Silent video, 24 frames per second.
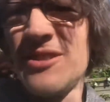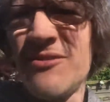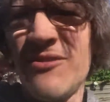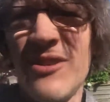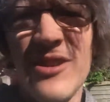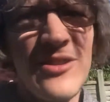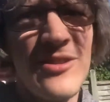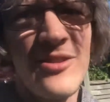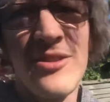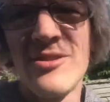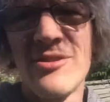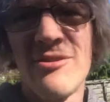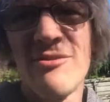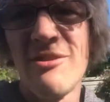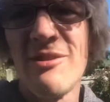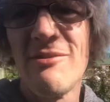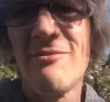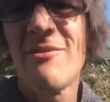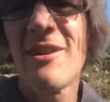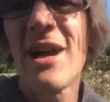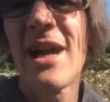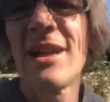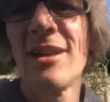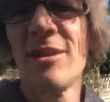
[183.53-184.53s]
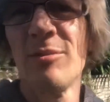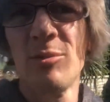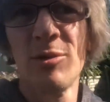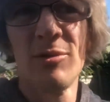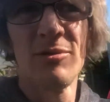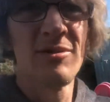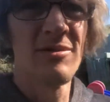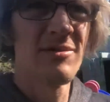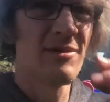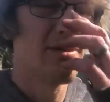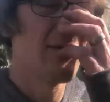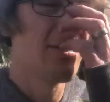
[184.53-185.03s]
Fences are invaluable
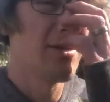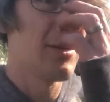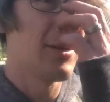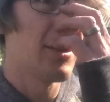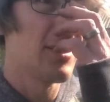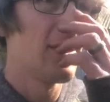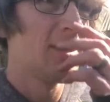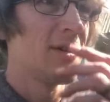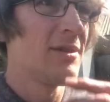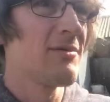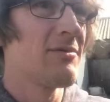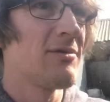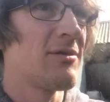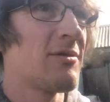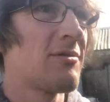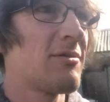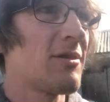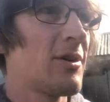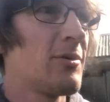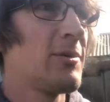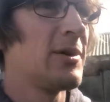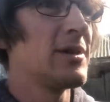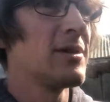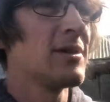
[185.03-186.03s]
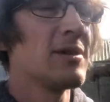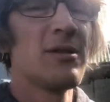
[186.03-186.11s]
for growing.